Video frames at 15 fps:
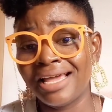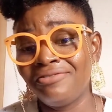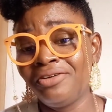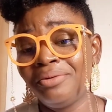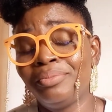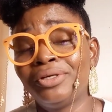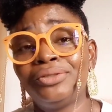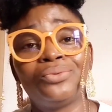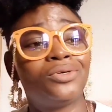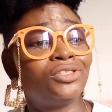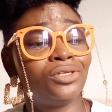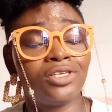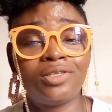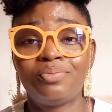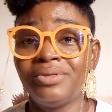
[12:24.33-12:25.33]
Everybody was
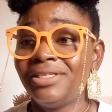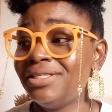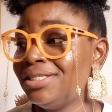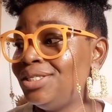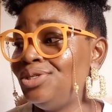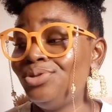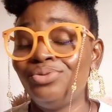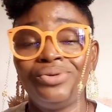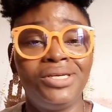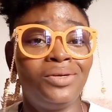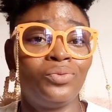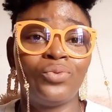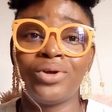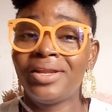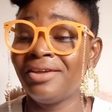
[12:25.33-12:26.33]
just busy
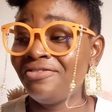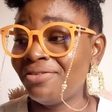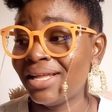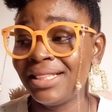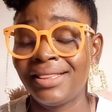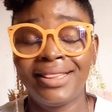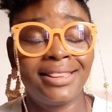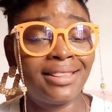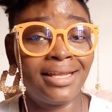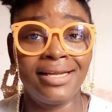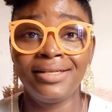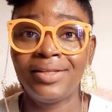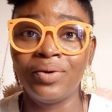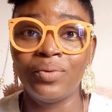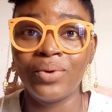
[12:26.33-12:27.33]
doing whatever
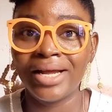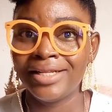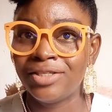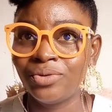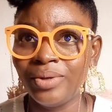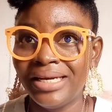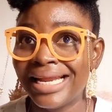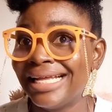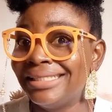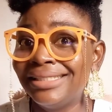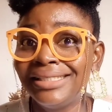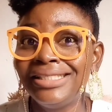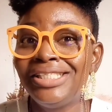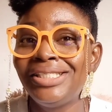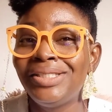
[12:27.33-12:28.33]
thing they were doing. And
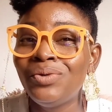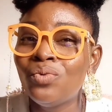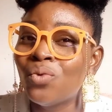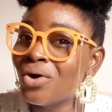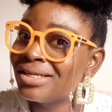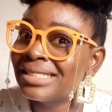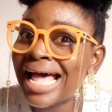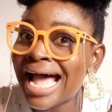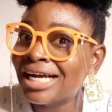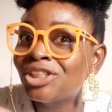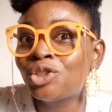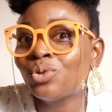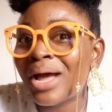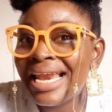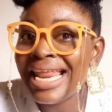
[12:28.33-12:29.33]
she was
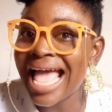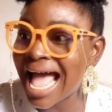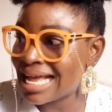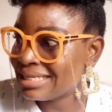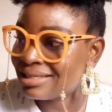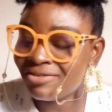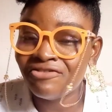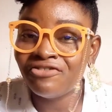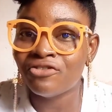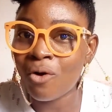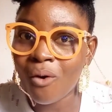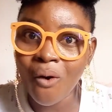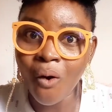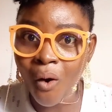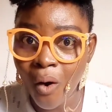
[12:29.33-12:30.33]
actually asking
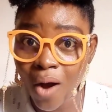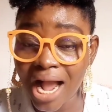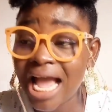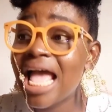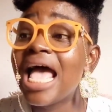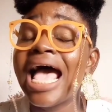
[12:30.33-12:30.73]
for a hug.